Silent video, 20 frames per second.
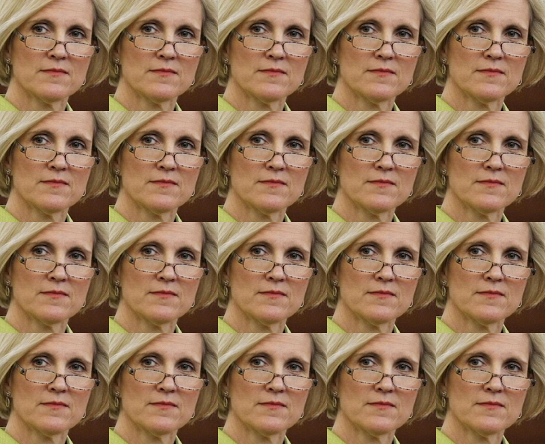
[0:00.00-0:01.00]

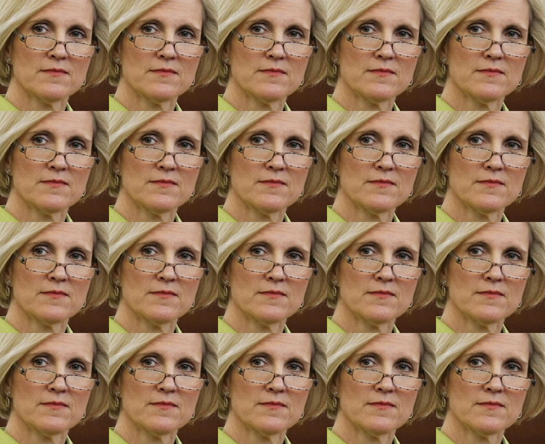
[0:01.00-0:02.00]

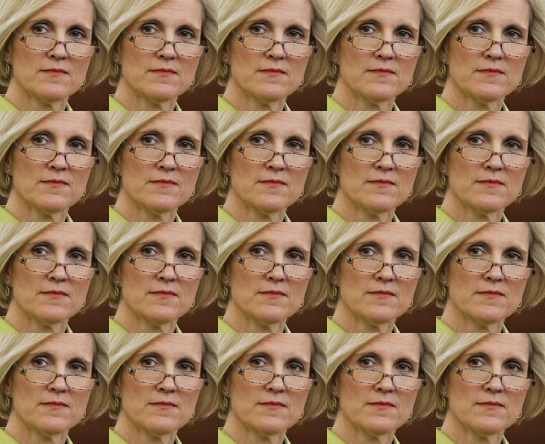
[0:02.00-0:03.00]

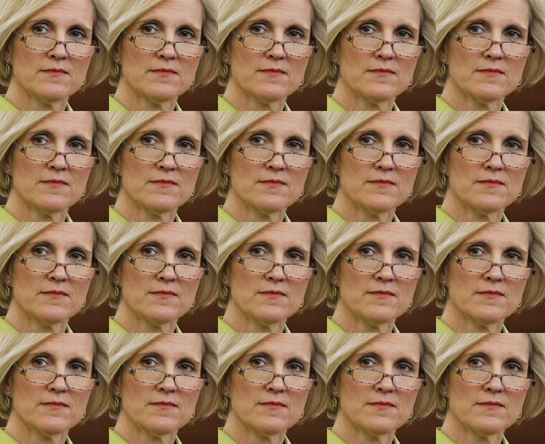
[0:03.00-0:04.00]

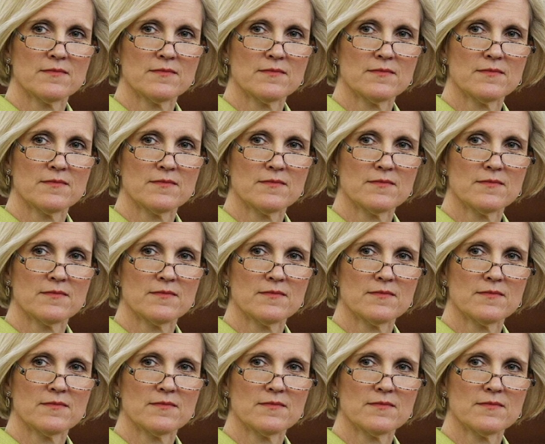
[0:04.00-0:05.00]

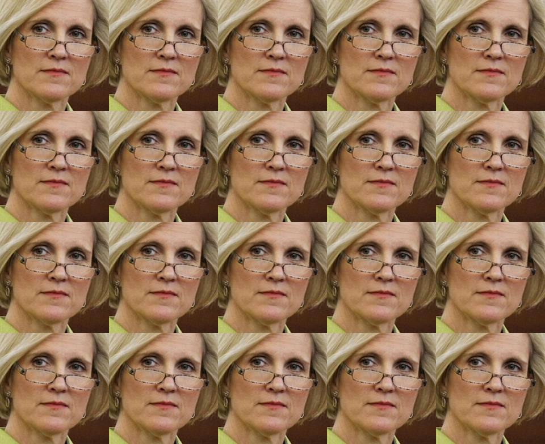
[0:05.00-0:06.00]

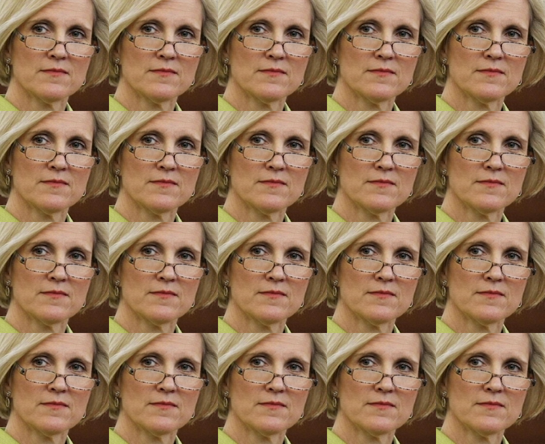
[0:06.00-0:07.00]

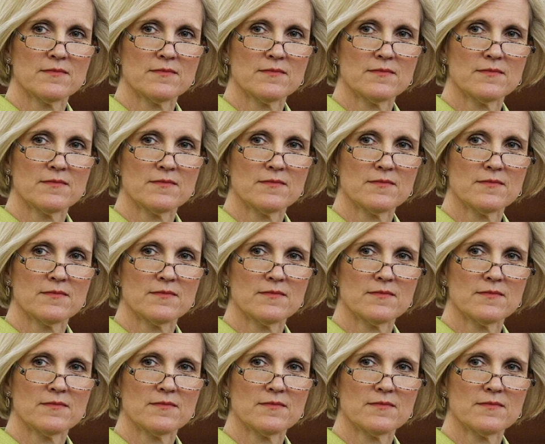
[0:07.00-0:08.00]
[no speech]